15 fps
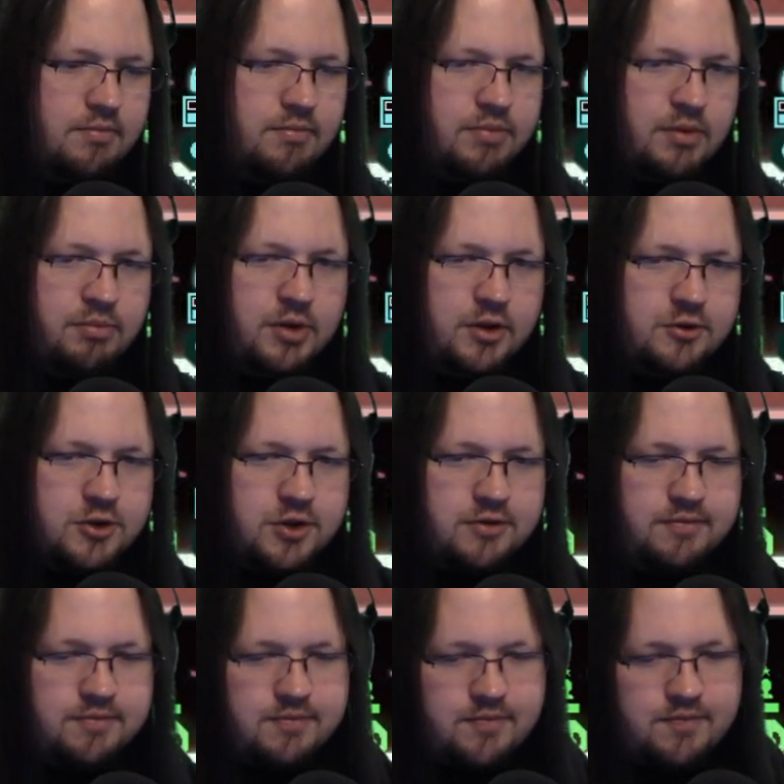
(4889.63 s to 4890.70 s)

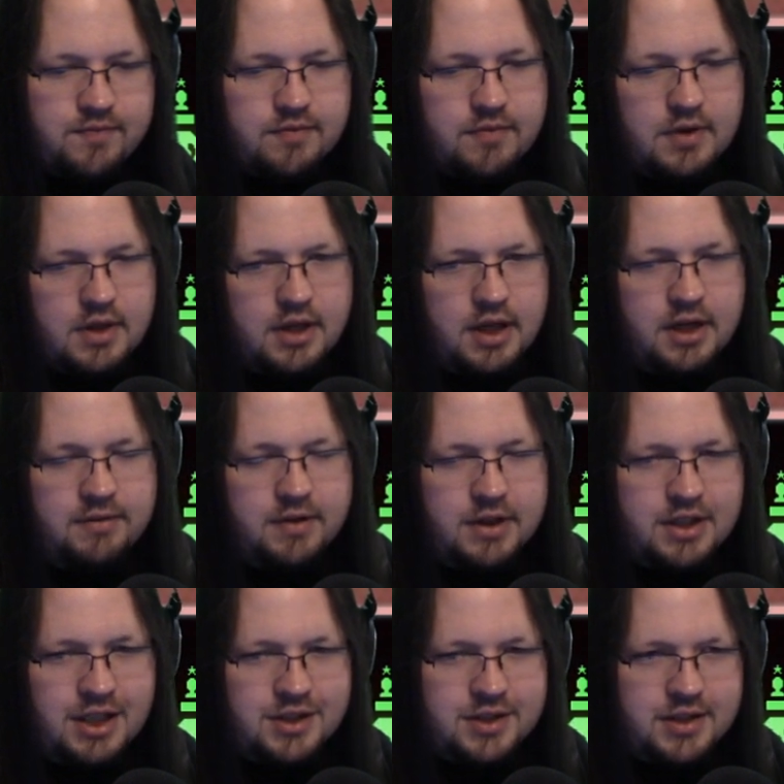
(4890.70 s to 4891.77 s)
propulsion. And if it
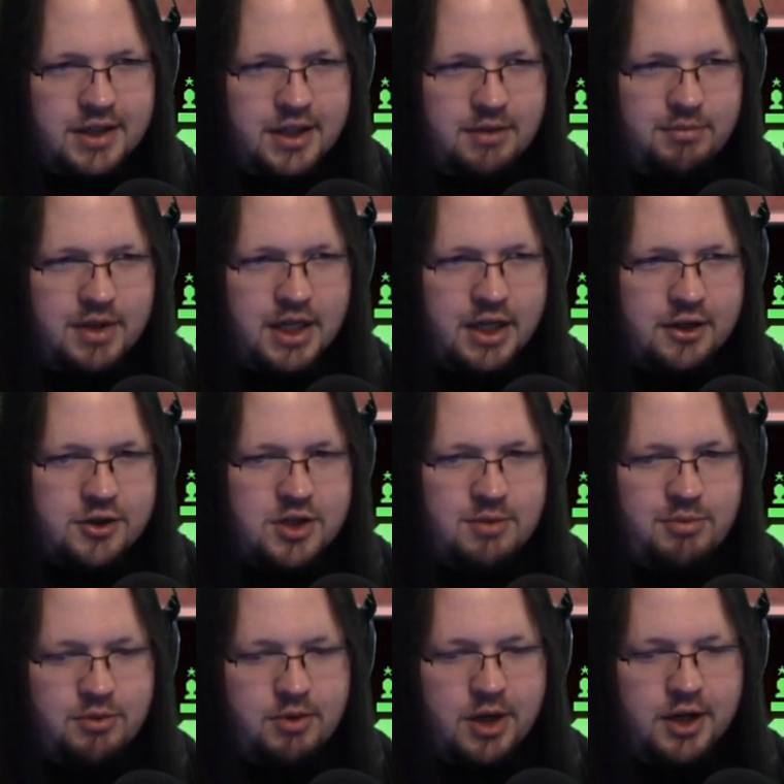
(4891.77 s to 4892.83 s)
doesn't hit him, then I could
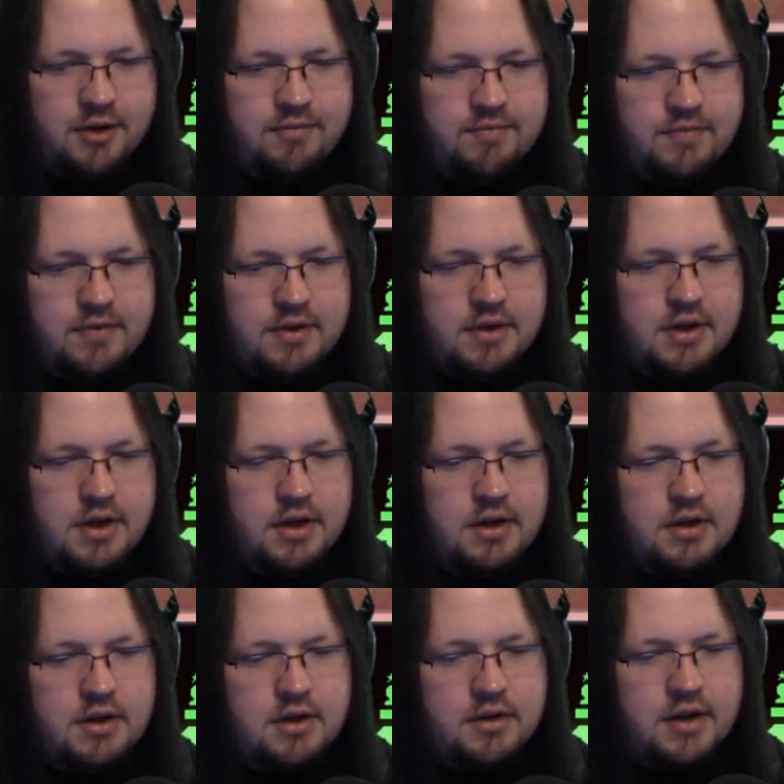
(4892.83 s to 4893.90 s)
jump away.
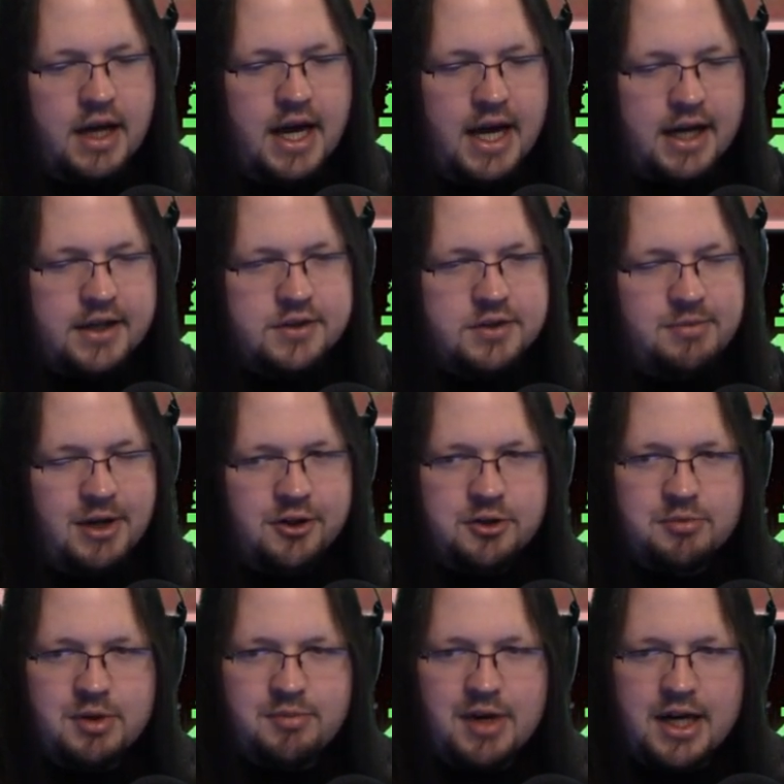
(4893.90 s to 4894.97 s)
The hack is about to
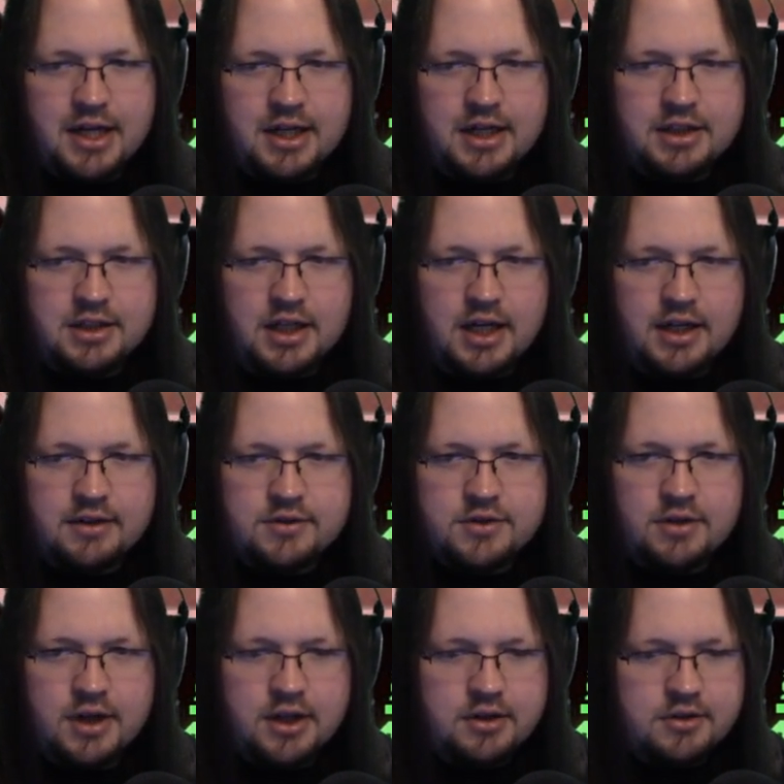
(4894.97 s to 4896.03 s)
be back online,
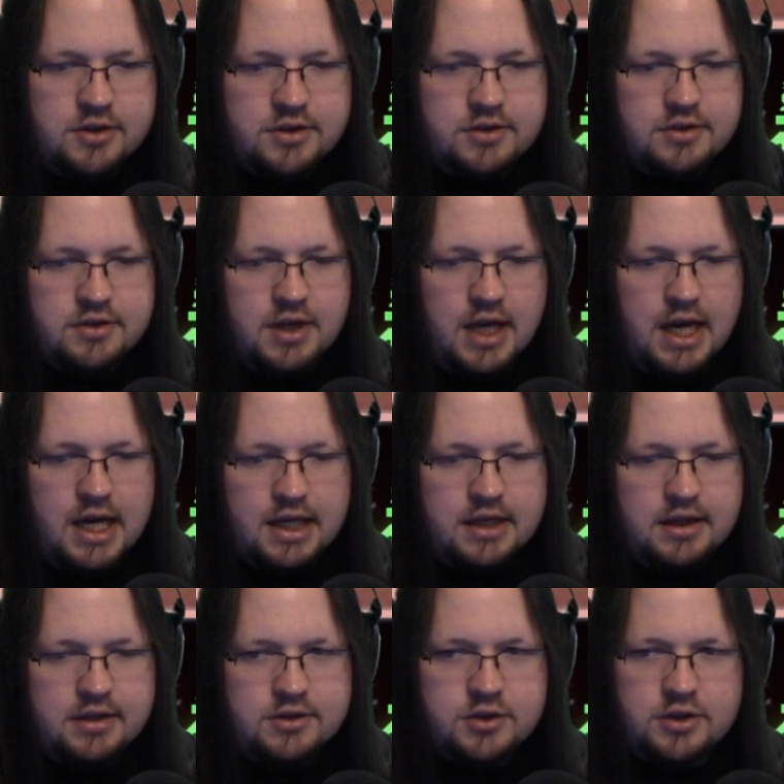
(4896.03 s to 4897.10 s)
so I could just hack
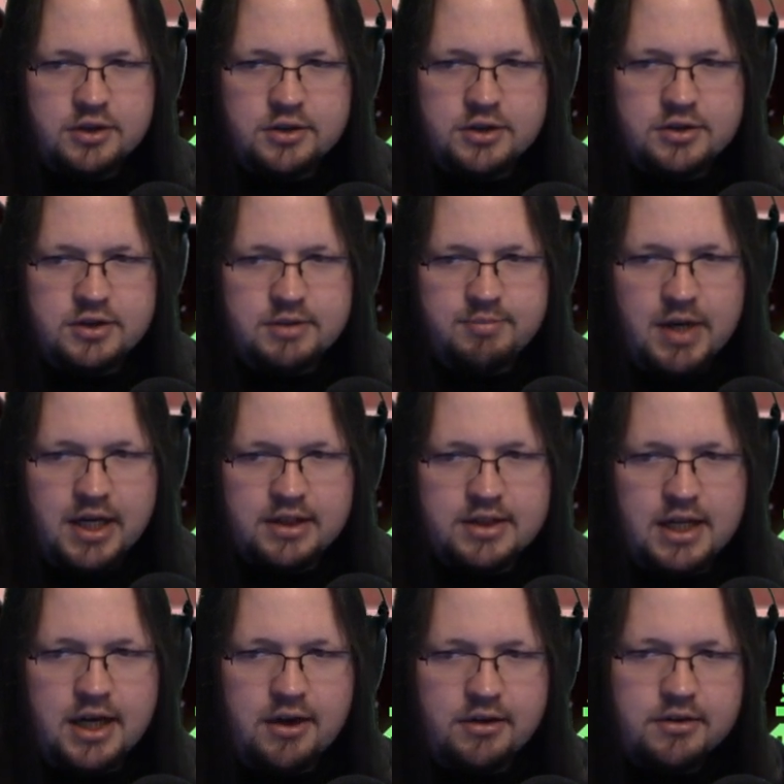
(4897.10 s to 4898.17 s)
his shields back
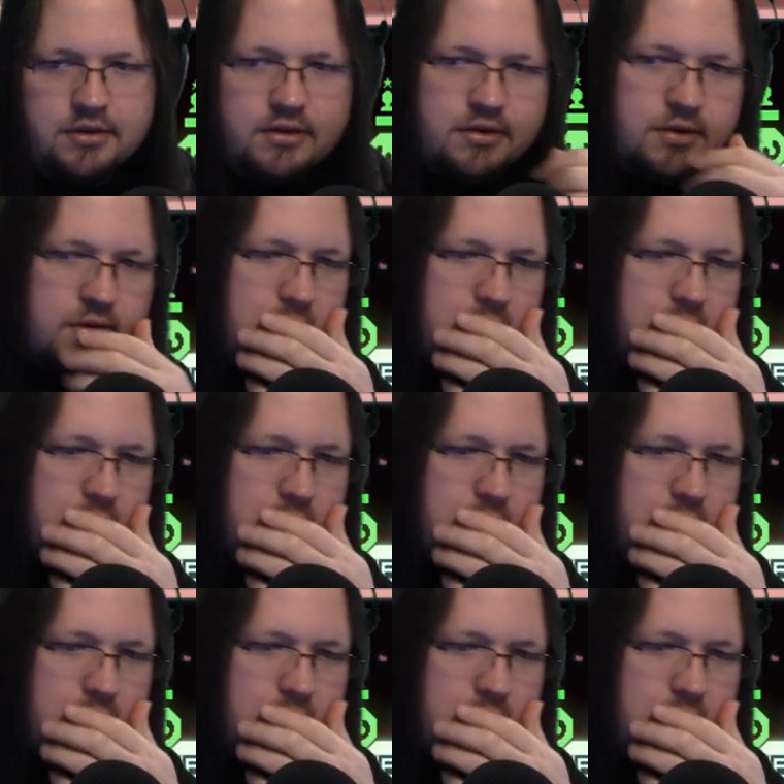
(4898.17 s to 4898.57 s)
down.